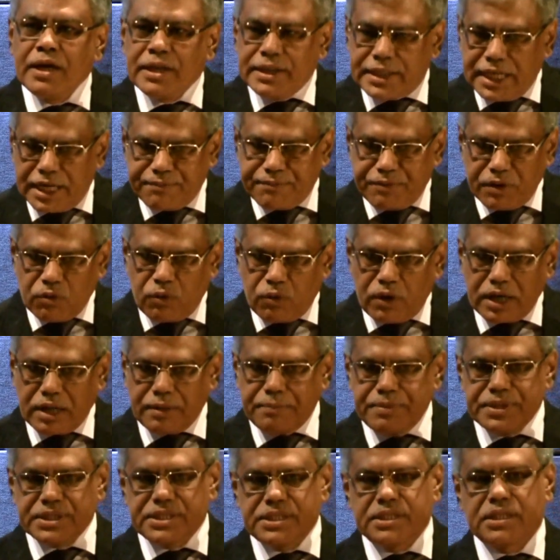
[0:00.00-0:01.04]
Therefore, what
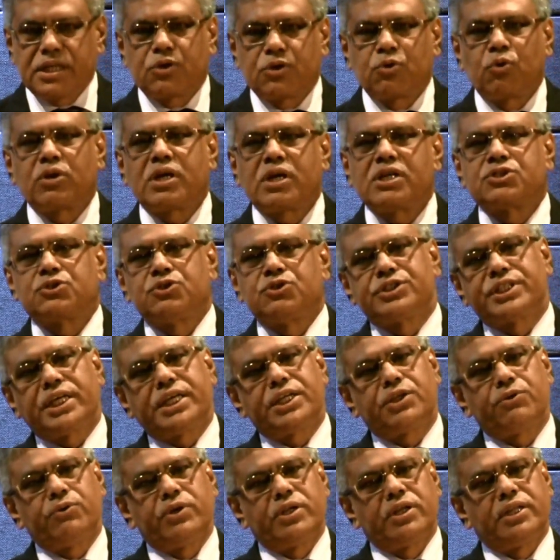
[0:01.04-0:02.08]
happens in the total
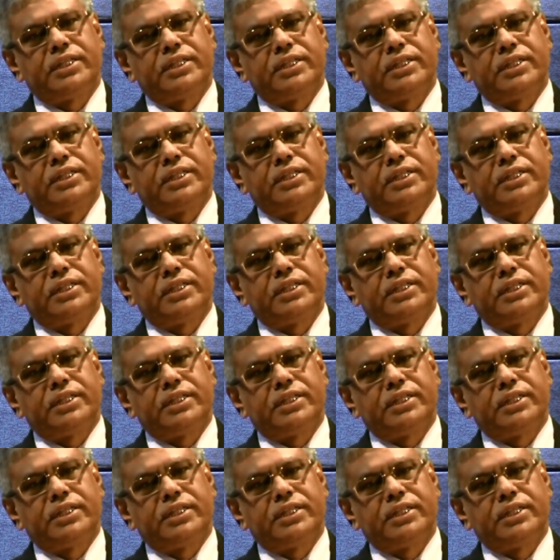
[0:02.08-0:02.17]
society when